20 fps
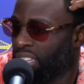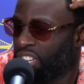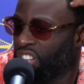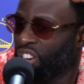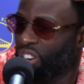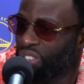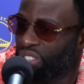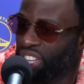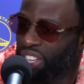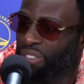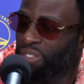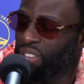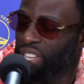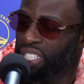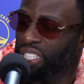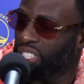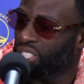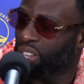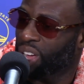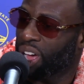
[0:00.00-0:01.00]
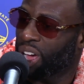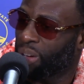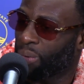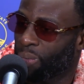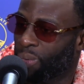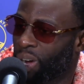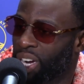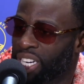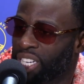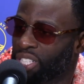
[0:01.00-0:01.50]
Defense is all
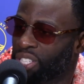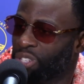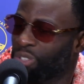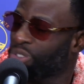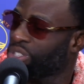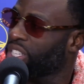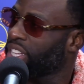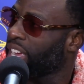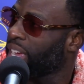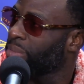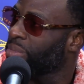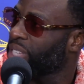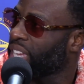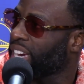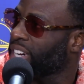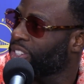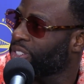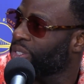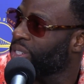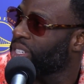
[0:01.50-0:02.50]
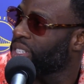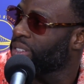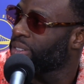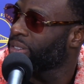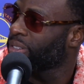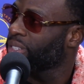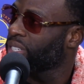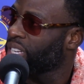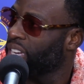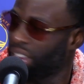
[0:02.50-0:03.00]
1 to 2 steps extra.
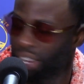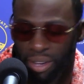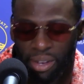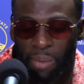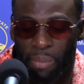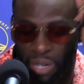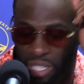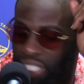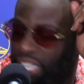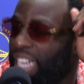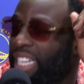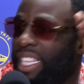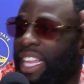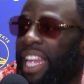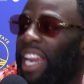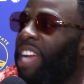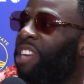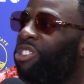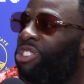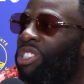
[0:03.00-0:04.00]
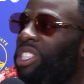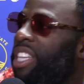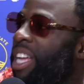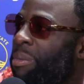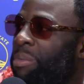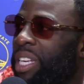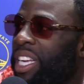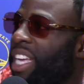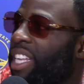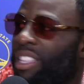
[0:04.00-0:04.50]
Yeah, I'm gonna take that extra
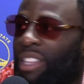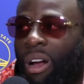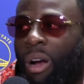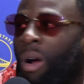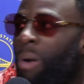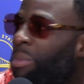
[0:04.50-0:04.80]
step to get there.